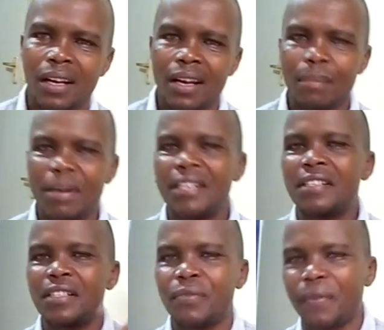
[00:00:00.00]
We have
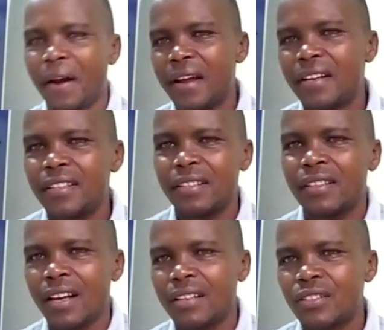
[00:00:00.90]
those
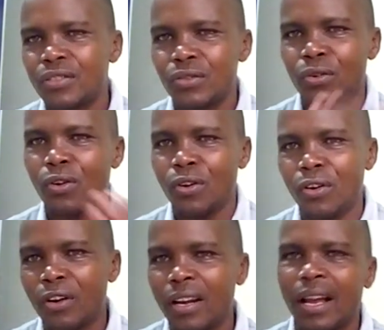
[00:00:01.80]
devices that are
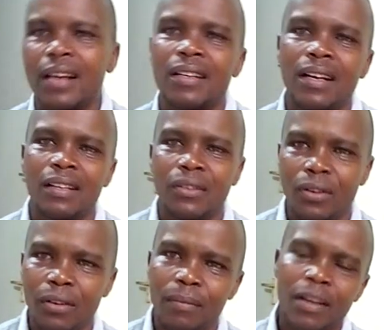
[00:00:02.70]
used to fry the
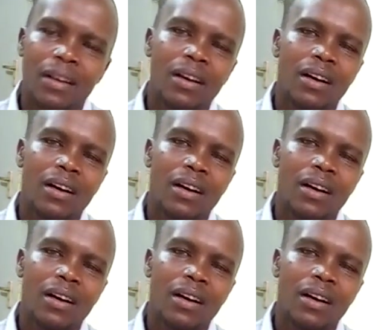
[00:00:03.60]
chicken.